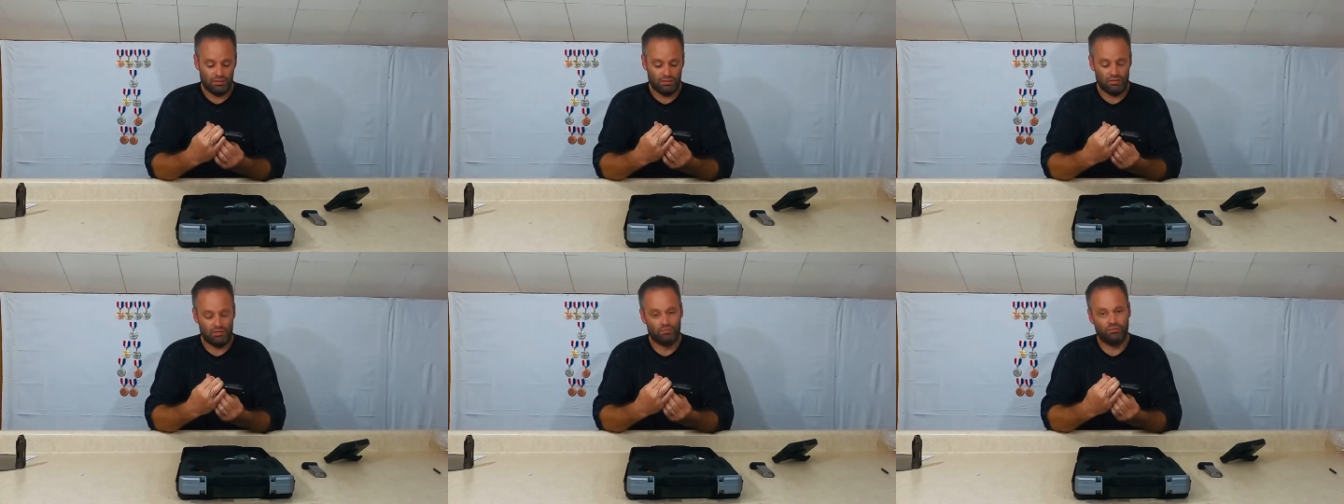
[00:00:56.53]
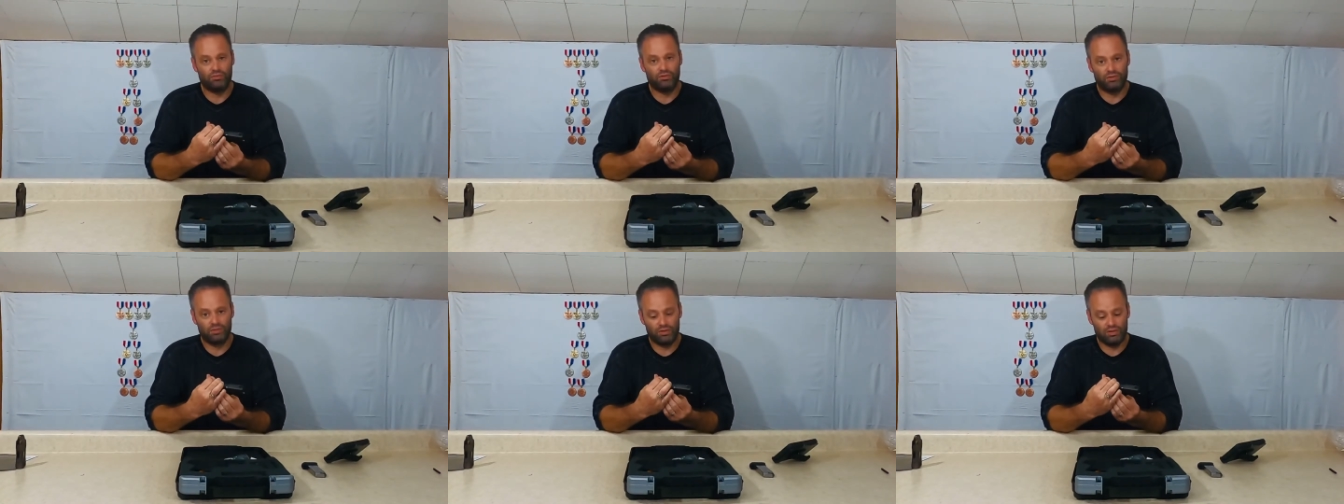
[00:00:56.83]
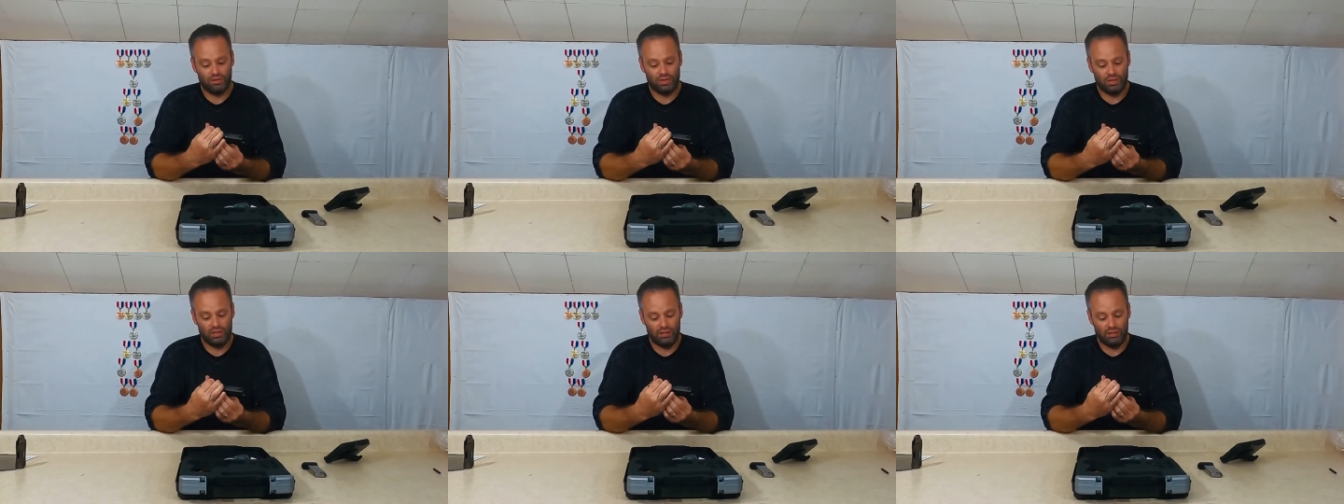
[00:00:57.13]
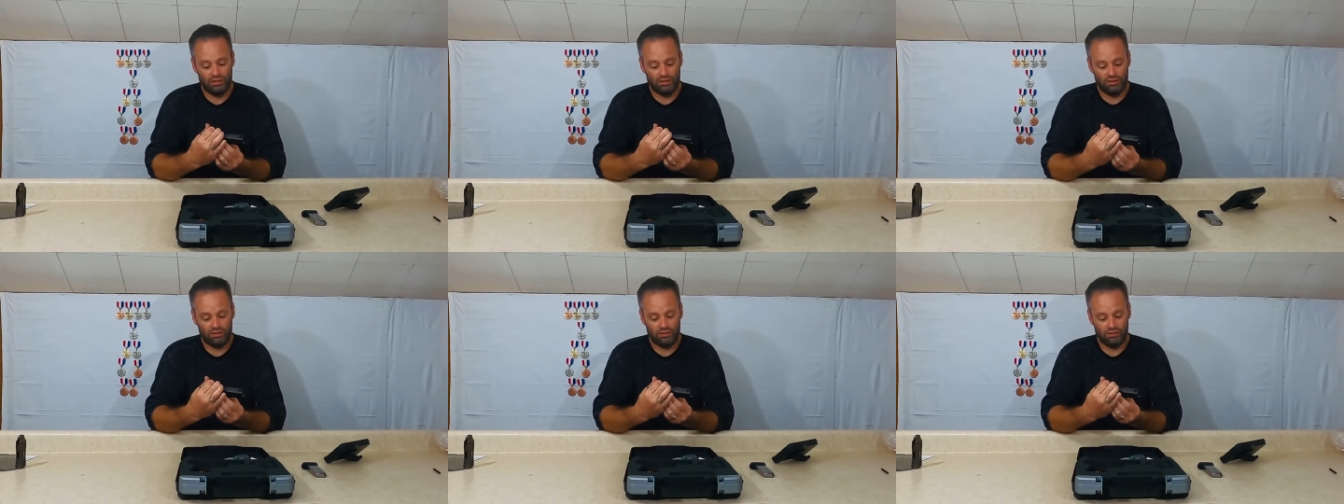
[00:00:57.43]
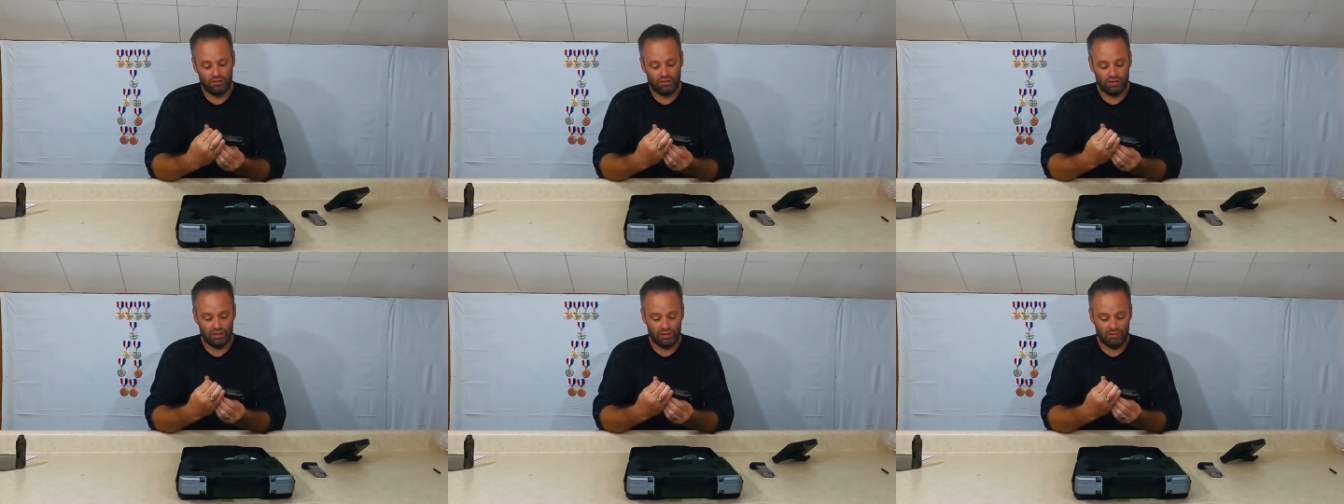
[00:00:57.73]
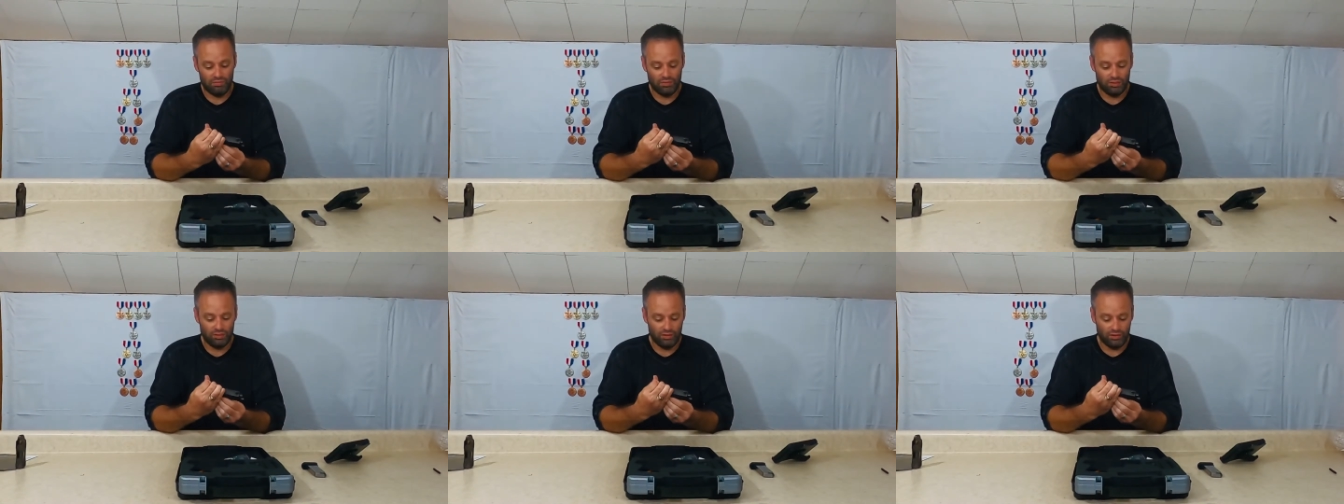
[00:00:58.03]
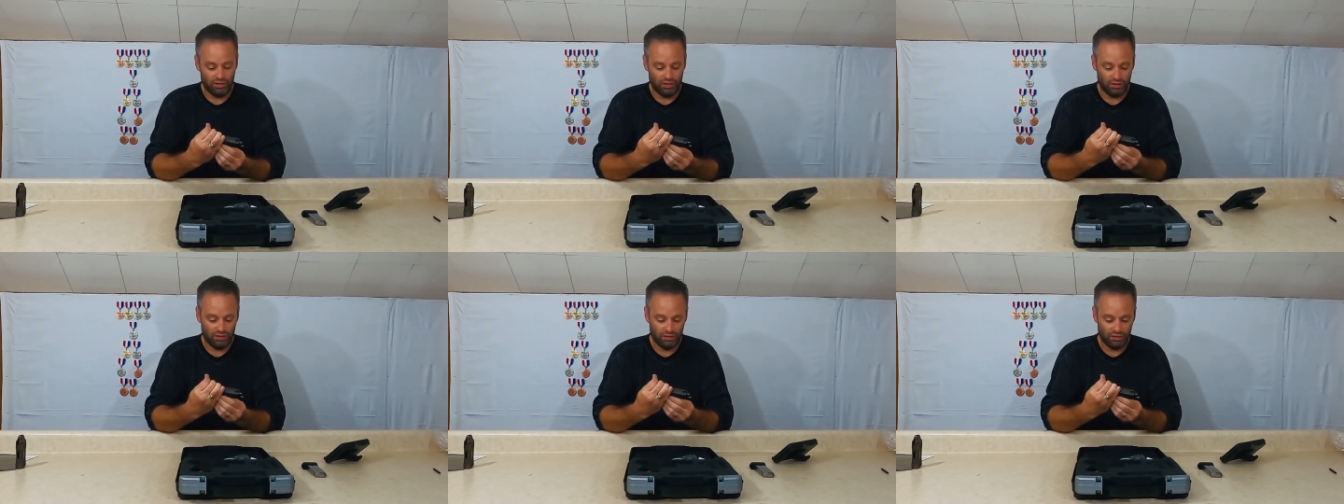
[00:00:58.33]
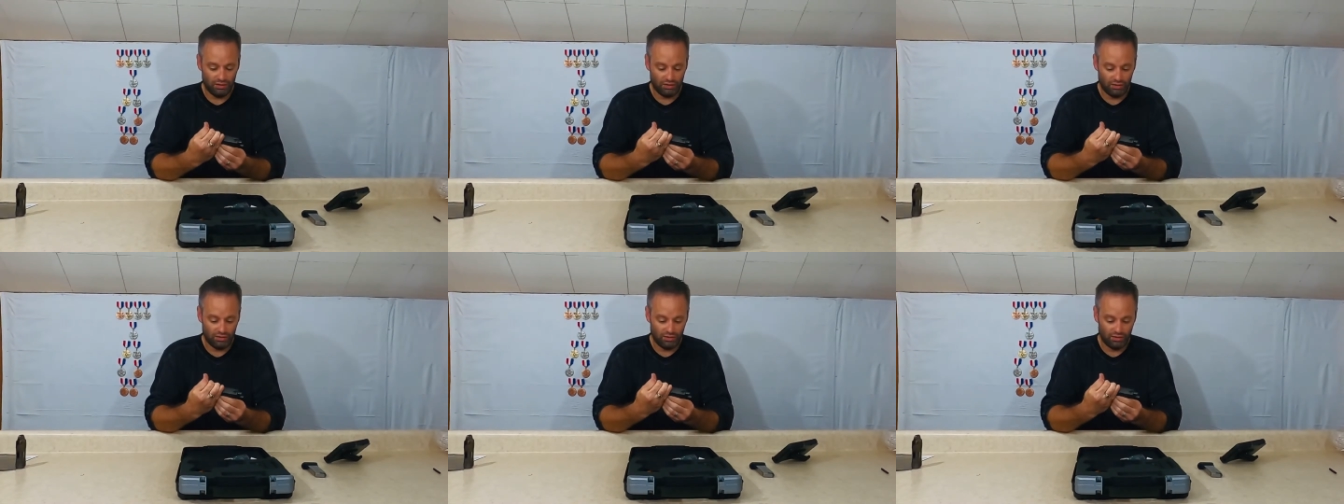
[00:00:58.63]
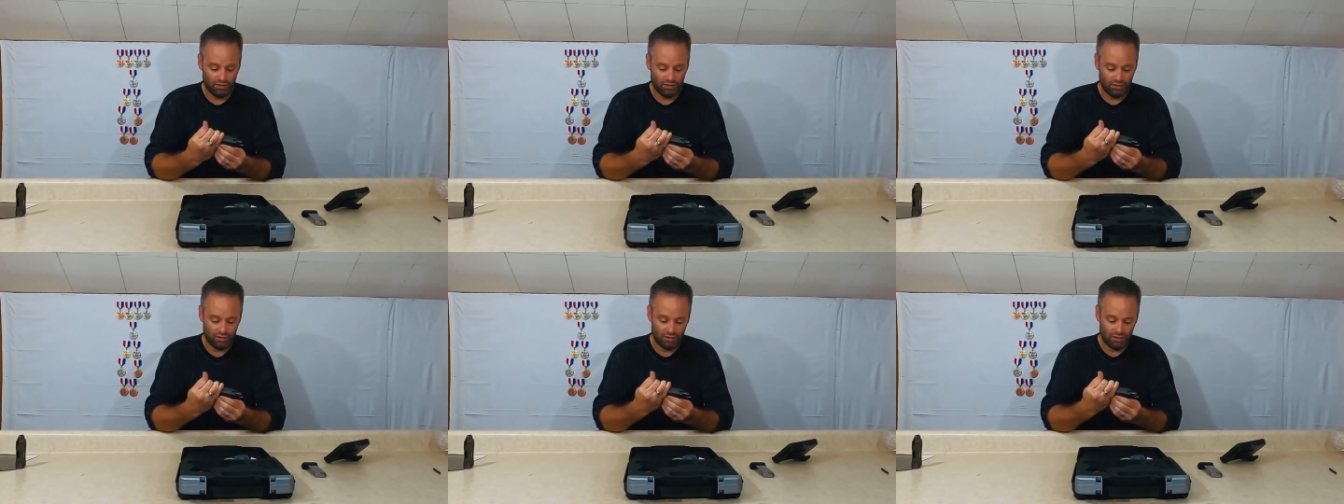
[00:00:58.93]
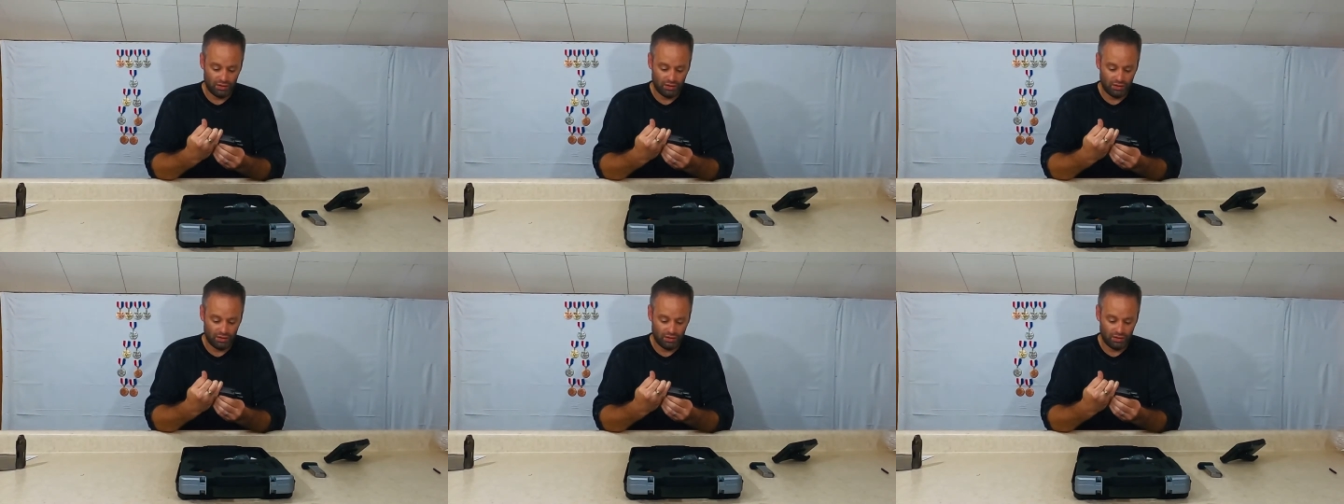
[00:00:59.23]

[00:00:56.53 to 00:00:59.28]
And I'm go ahead and disassemble those.